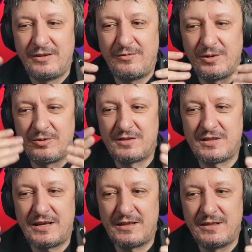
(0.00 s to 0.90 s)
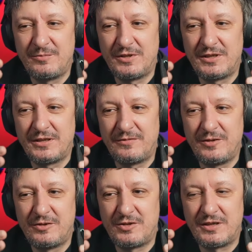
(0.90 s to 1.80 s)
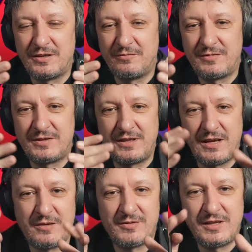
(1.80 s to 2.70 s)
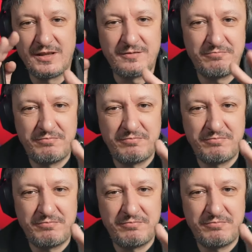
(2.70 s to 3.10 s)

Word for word: if you look slightly more in the future and i still